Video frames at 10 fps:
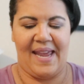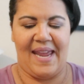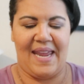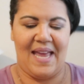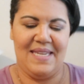
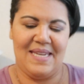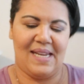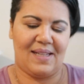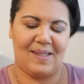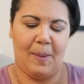a
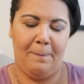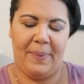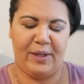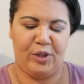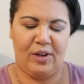NYX
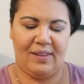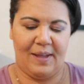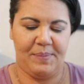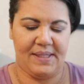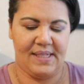Butter
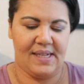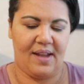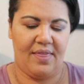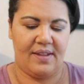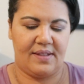
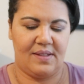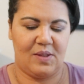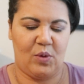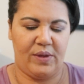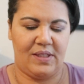Lipstick. This
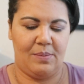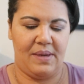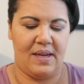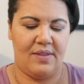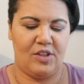is going to
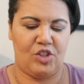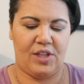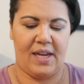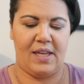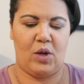be in the
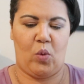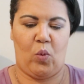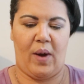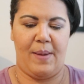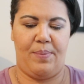shade
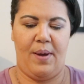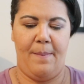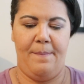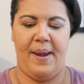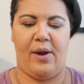Ripe
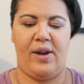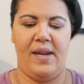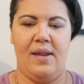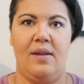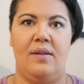Berry.